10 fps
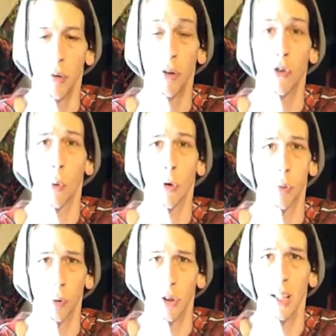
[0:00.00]
The
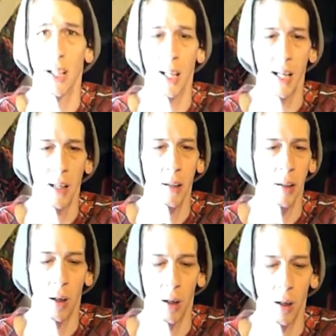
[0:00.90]
swords were digging in,
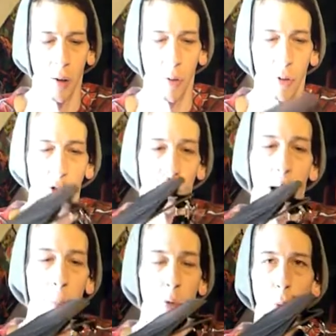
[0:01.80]
uh, the
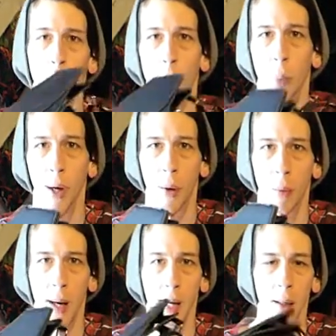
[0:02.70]
straps wouldn't wear
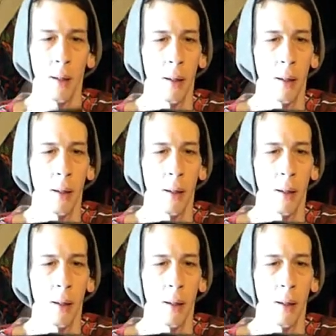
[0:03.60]
right.